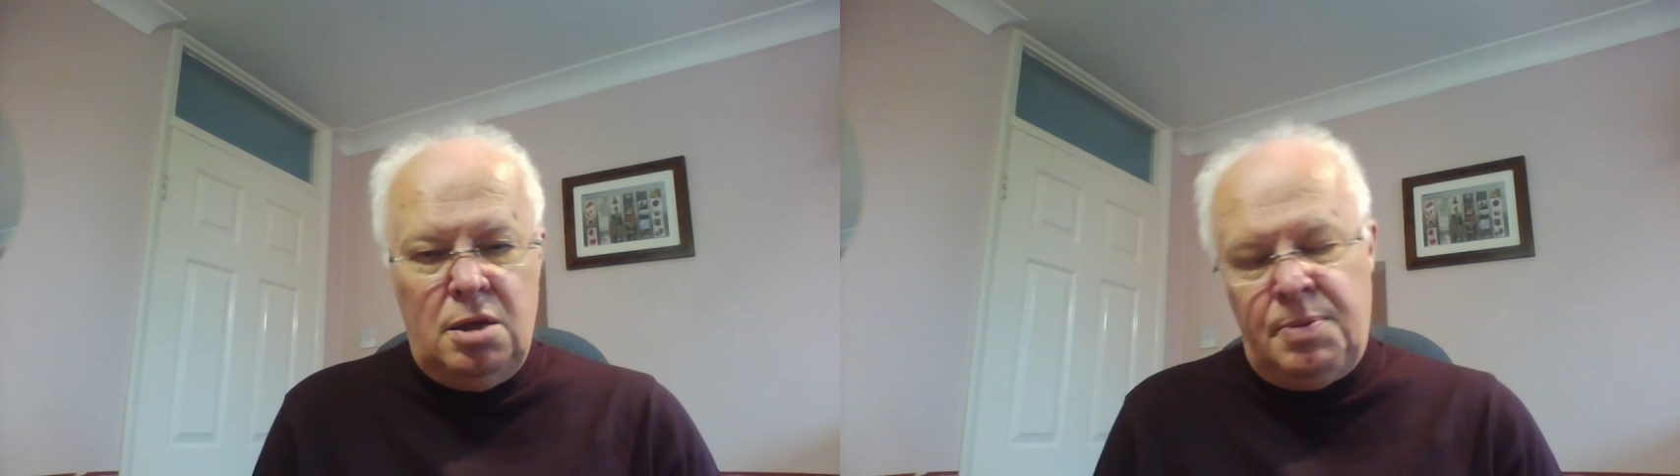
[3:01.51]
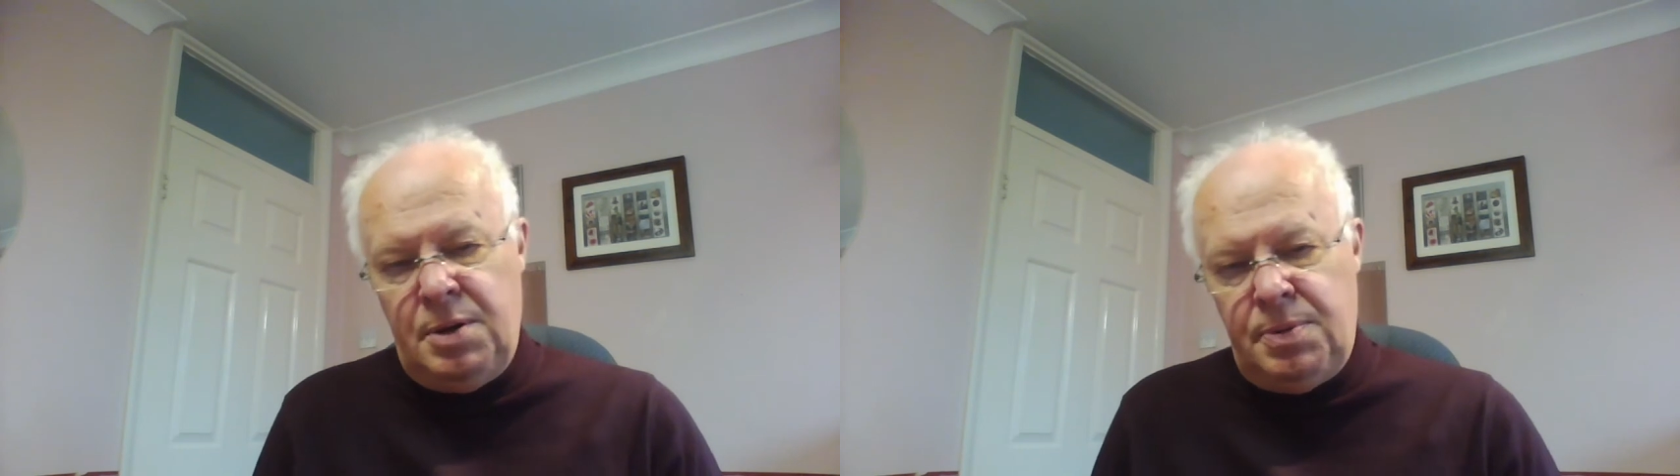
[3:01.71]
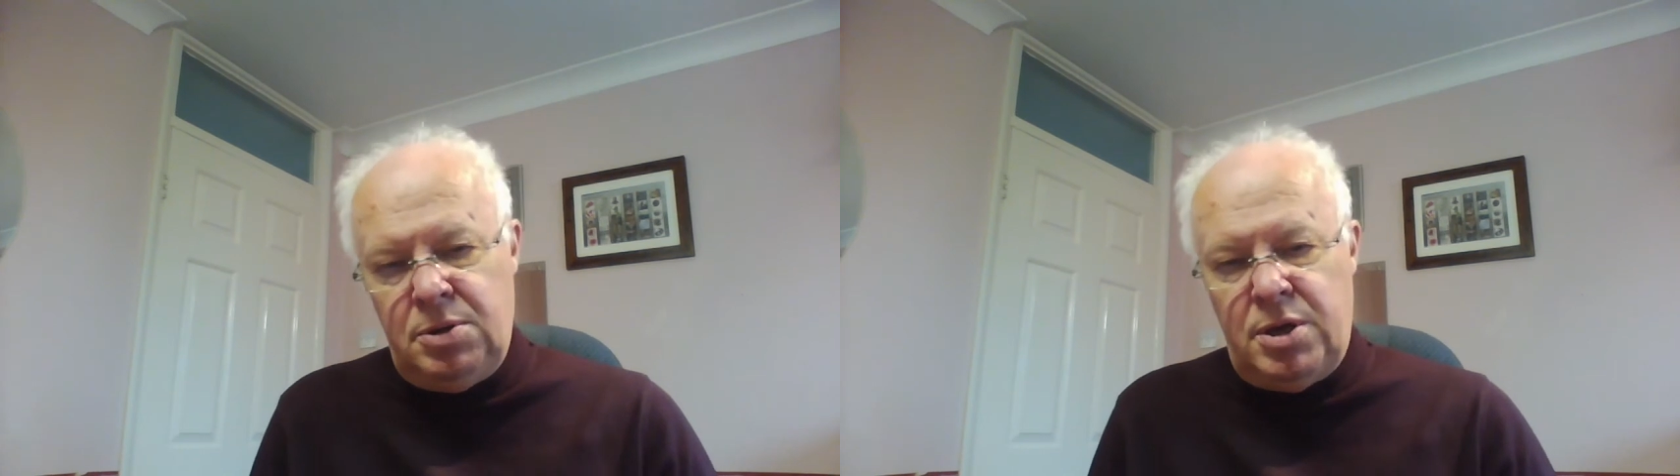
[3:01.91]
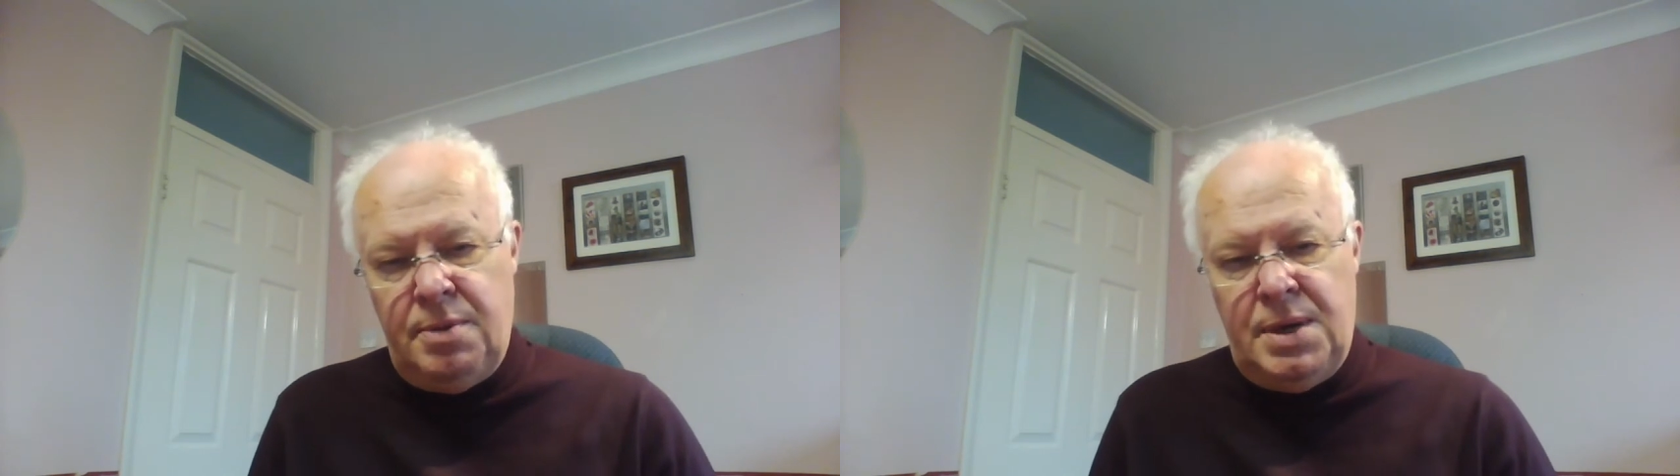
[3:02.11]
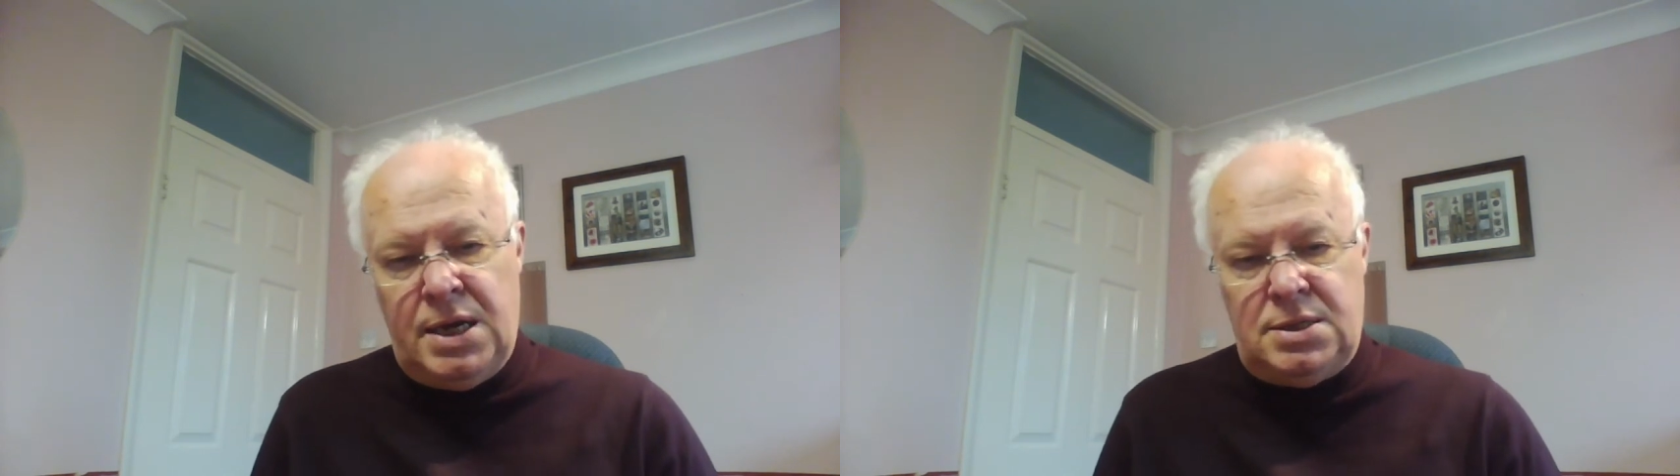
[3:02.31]
people who came
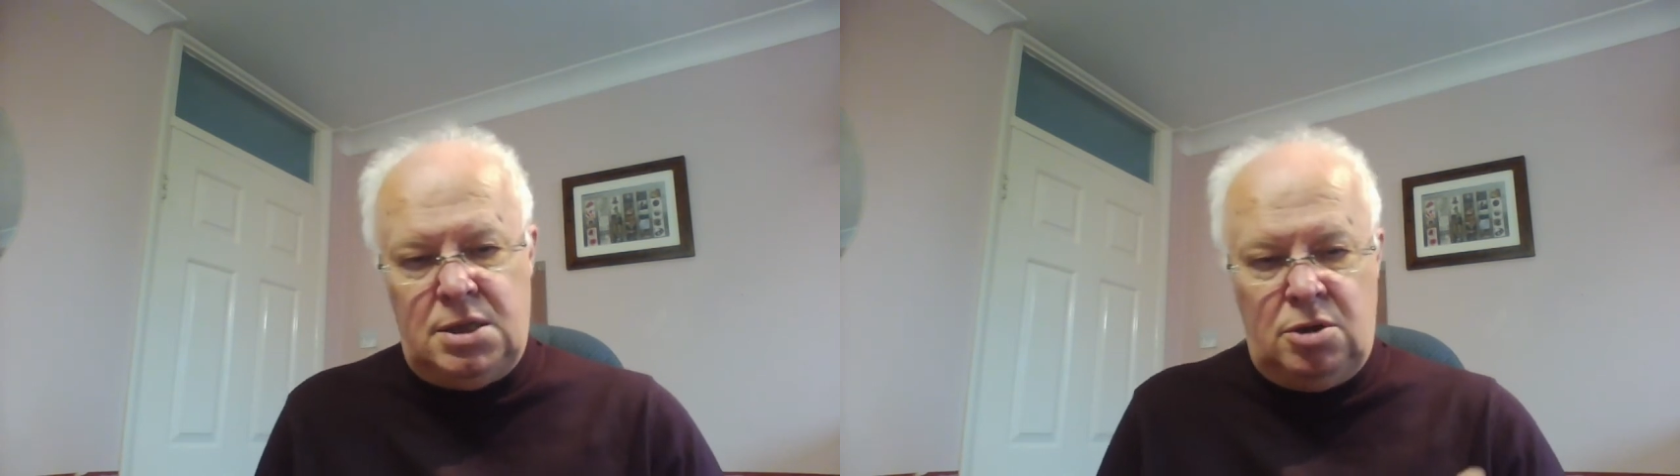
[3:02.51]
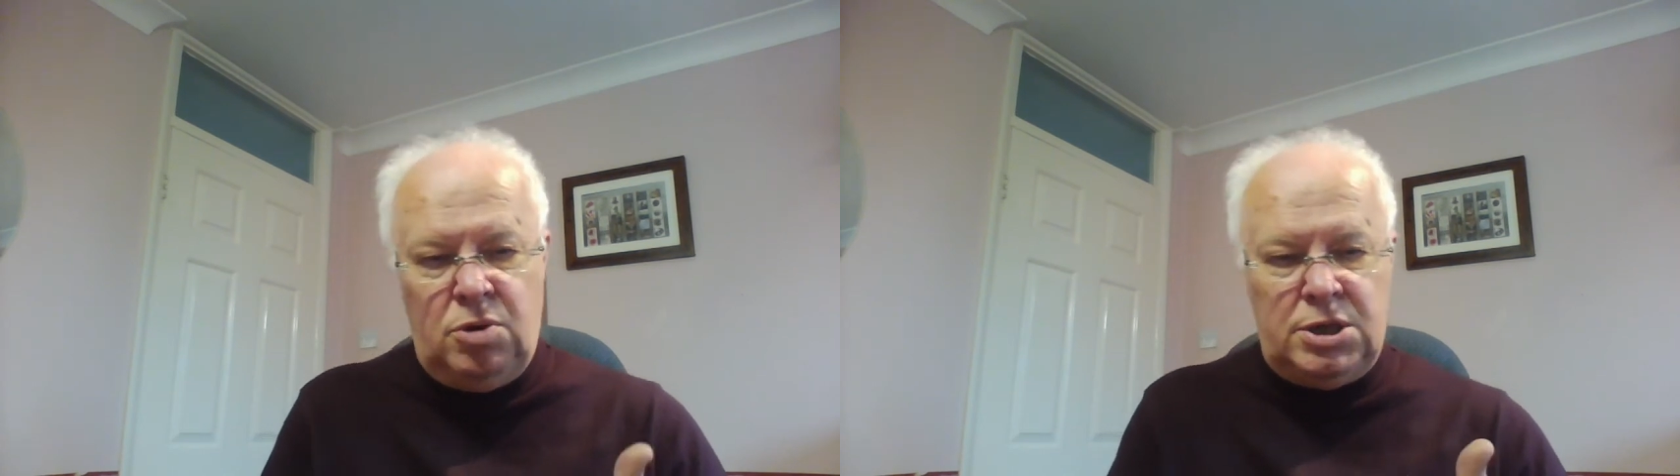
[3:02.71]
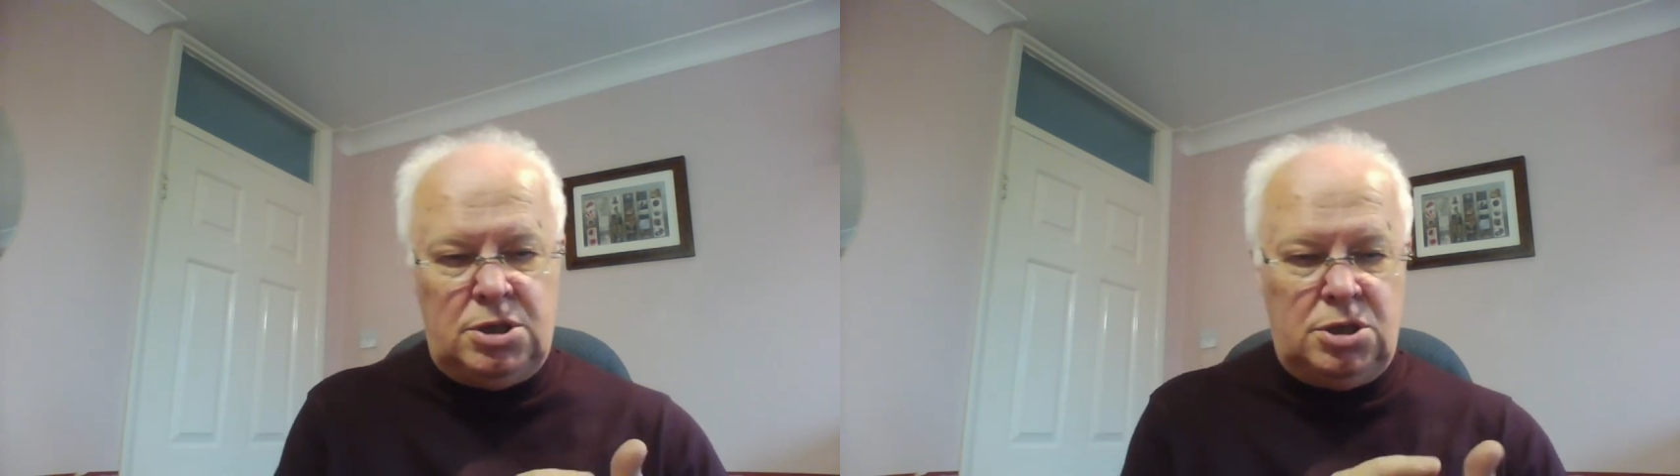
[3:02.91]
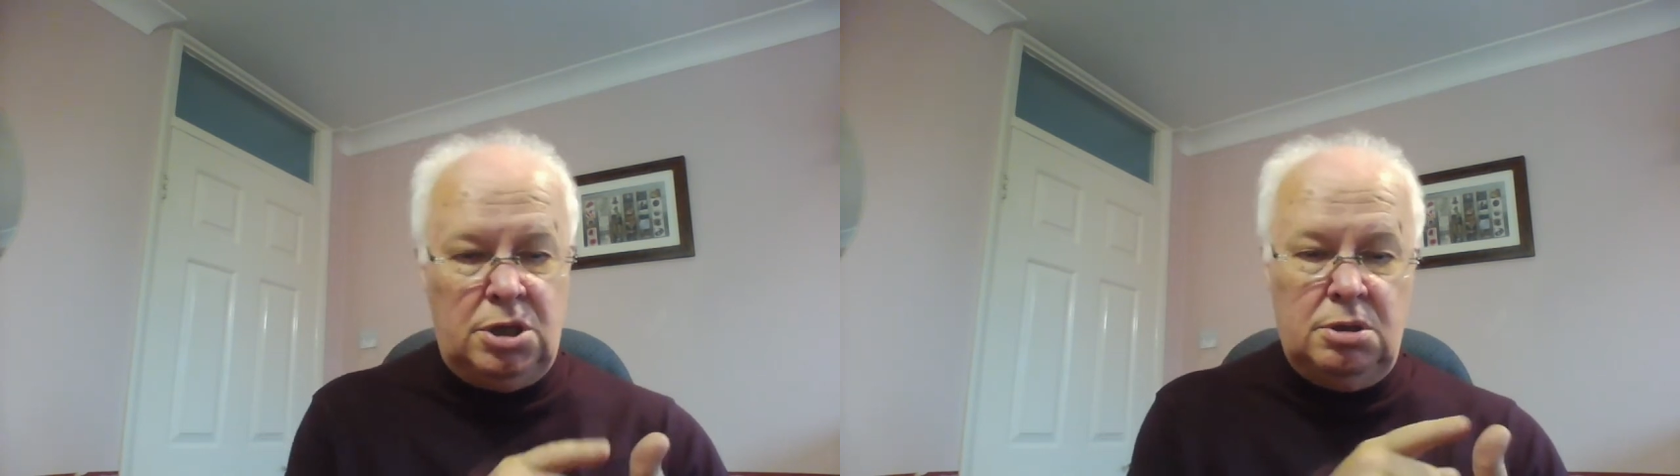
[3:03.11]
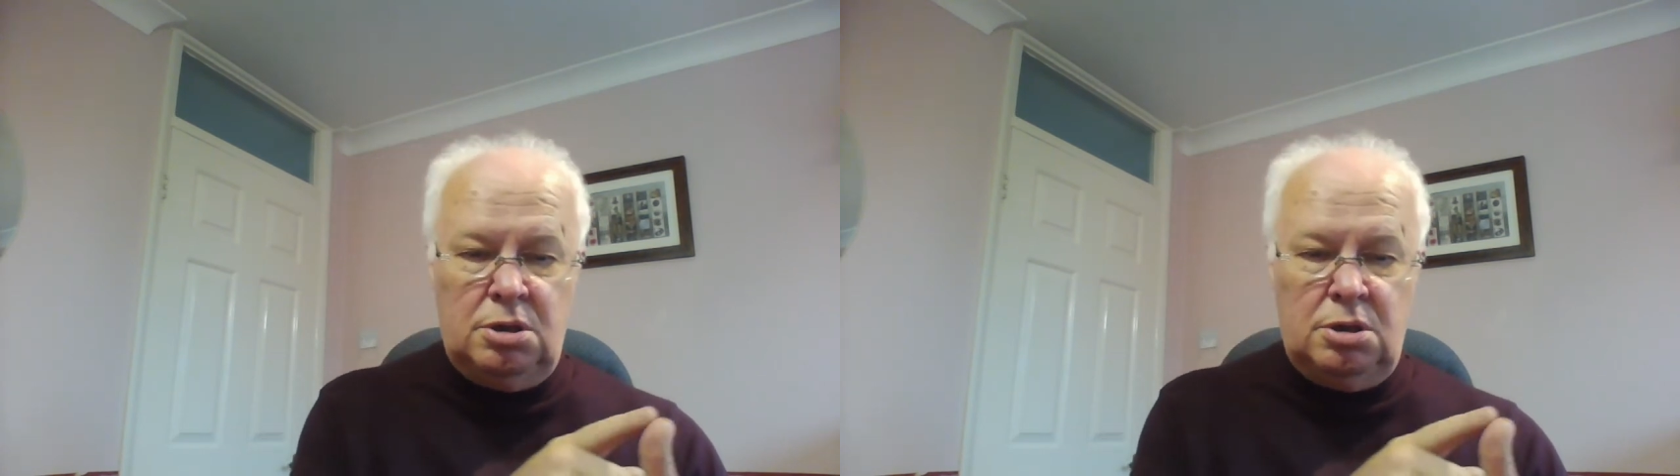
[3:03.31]
and asked the question,